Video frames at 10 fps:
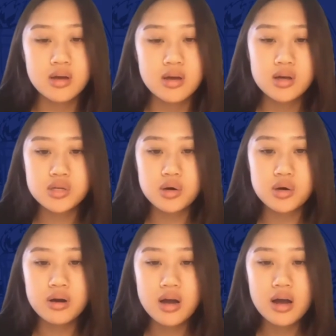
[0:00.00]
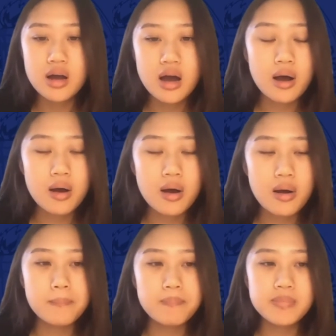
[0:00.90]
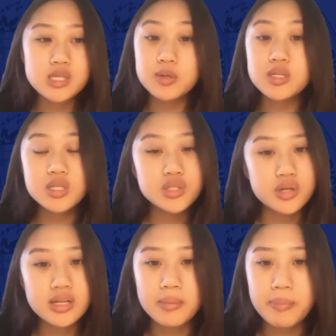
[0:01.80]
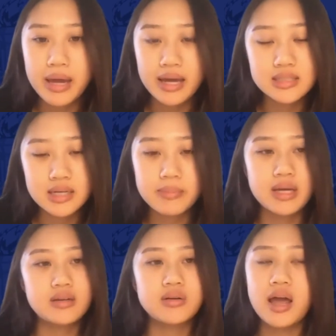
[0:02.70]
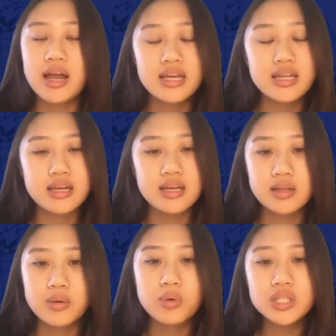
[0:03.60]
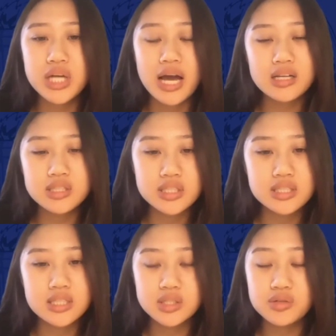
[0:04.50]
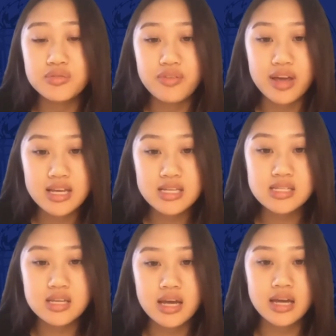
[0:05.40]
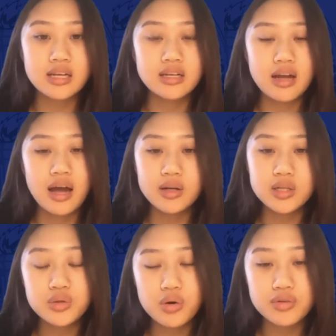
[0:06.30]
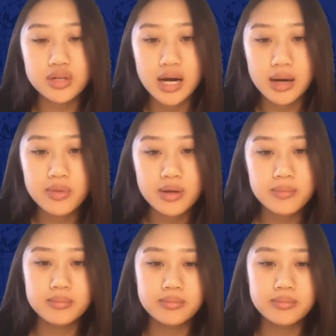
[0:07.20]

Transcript: So, uh, especially during the pandemic or anything, like what challenges did you face and how did you overcome them?